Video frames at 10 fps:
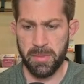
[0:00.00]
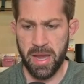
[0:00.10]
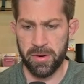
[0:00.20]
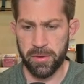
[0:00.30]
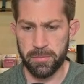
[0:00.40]

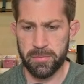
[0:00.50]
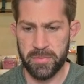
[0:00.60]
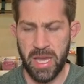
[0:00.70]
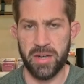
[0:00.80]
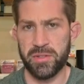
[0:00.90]
manner
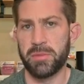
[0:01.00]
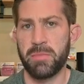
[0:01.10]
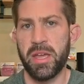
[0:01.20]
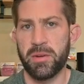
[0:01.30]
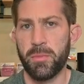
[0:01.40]
to actually
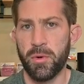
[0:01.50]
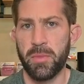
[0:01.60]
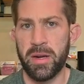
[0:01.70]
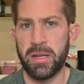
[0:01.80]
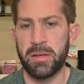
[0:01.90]
make more
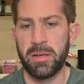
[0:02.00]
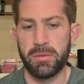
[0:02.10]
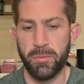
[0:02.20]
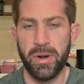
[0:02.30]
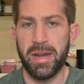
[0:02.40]
money
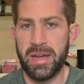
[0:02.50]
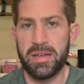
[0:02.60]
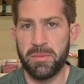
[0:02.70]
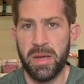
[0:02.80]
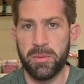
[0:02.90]
when I
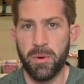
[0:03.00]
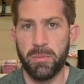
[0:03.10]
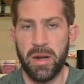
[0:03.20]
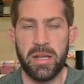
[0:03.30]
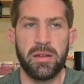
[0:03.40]
needed to make more
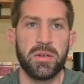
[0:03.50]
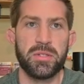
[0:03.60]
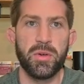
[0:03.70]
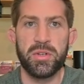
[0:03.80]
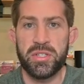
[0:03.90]
money.
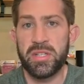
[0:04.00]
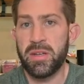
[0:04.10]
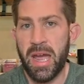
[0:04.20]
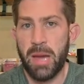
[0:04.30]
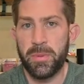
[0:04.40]
So it just
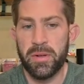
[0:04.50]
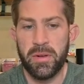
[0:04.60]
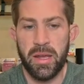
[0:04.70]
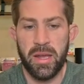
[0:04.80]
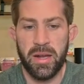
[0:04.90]
didn't
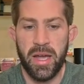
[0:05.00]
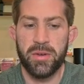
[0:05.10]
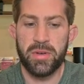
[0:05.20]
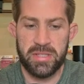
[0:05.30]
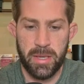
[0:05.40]
happen. And I had
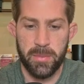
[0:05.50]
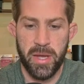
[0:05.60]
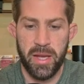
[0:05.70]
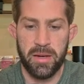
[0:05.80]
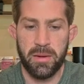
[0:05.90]
to accept
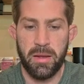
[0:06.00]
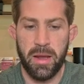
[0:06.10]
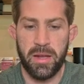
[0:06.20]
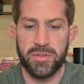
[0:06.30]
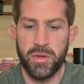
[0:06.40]
that.
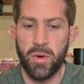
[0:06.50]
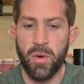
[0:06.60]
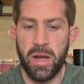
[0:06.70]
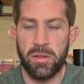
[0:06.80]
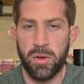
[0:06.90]
And
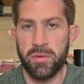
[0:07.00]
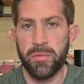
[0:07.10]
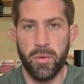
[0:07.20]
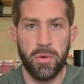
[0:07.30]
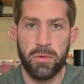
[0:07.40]
so I looked
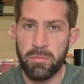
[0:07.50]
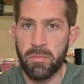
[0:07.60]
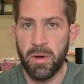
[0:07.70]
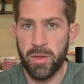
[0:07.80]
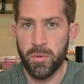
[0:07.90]
for
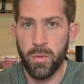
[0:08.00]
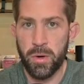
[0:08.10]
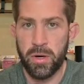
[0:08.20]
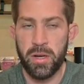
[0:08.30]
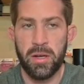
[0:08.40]
other
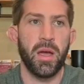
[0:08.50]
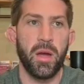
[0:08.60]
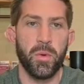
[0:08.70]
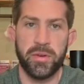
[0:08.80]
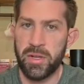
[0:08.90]
work.
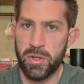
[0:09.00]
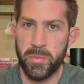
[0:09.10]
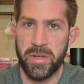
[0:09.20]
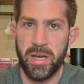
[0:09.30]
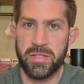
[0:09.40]
I worked at
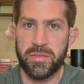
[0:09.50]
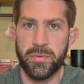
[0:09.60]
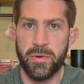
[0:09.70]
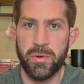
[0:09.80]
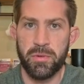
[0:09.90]
UPS
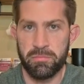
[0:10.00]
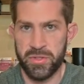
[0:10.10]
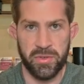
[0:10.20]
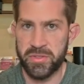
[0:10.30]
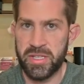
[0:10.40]
for
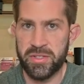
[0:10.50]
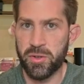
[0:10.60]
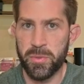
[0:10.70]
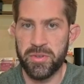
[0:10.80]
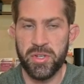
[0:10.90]
their
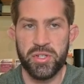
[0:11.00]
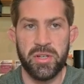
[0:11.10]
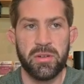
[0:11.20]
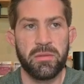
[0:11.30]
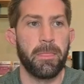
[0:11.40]
seasonal
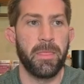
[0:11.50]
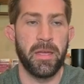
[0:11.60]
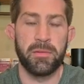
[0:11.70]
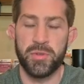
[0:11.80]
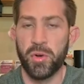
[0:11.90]
position.
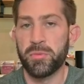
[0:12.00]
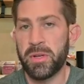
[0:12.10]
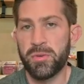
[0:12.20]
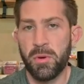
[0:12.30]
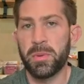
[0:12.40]
They told
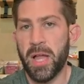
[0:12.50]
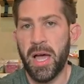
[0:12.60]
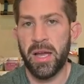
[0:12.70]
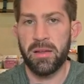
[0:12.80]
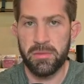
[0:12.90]
me to
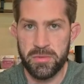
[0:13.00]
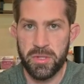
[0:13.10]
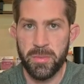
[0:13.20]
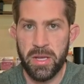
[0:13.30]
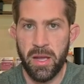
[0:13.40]
apply
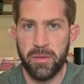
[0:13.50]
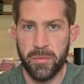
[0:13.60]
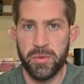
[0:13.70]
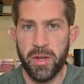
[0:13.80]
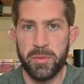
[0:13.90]
to be a
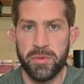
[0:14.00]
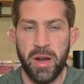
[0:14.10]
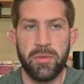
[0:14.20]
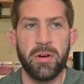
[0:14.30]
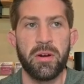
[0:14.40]
full time
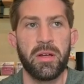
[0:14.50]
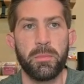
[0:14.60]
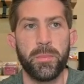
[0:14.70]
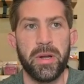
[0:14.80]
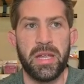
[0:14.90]
driver.
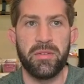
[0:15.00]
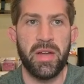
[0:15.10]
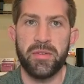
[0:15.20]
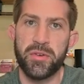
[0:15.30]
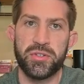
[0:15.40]
But even
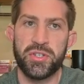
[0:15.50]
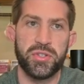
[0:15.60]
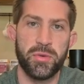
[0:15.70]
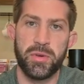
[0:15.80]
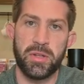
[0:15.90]
after
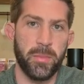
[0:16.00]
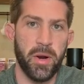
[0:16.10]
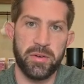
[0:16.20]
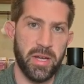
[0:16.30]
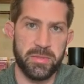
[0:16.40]
just doing the
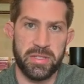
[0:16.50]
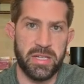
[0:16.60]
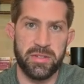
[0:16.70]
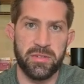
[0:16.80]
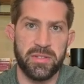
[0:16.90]
part time
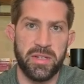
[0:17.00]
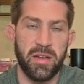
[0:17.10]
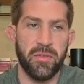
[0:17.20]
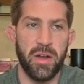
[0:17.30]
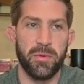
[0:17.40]
seasonal
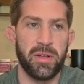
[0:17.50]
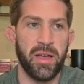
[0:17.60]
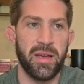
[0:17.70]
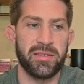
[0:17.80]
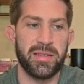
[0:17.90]
stuff, I
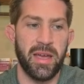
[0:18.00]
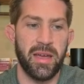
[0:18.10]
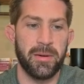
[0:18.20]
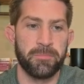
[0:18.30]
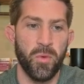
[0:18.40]
realized
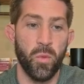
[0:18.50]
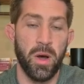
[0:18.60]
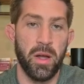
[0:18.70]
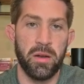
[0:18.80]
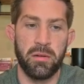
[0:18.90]
that
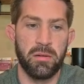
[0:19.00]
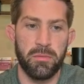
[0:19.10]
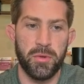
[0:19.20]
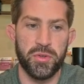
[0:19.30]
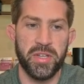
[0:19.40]
one,
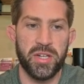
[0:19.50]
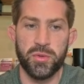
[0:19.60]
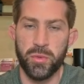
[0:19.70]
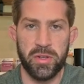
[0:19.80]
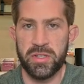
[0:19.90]
your
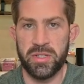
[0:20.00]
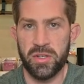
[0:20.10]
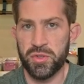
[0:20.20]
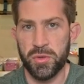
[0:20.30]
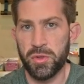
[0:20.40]
schedule really isn't
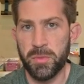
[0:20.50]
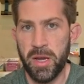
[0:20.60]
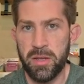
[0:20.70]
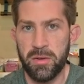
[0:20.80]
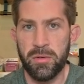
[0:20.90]
controlled
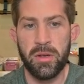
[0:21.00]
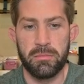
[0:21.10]
by you.